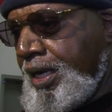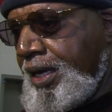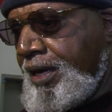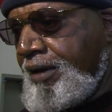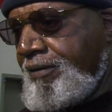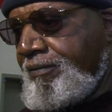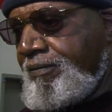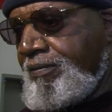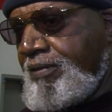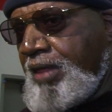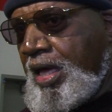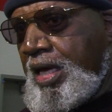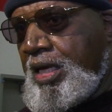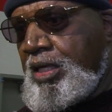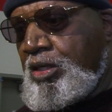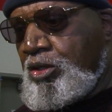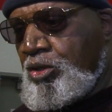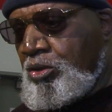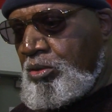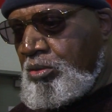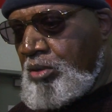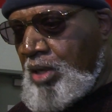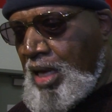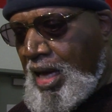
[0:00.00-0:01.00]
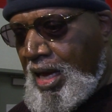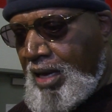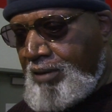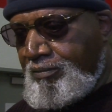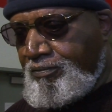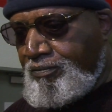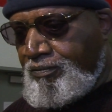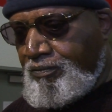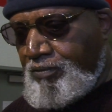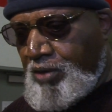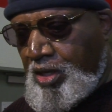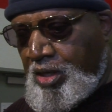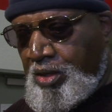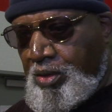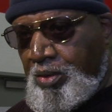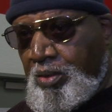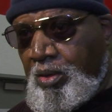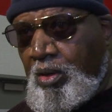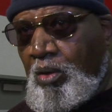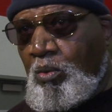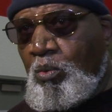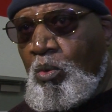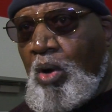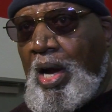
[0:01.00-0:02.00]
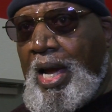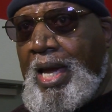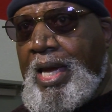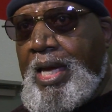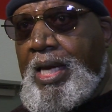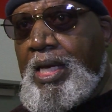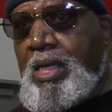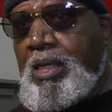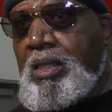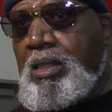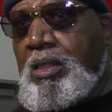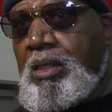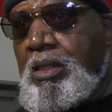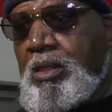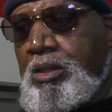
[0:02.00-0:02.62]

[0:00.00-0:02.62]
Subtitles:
if they do not figure a way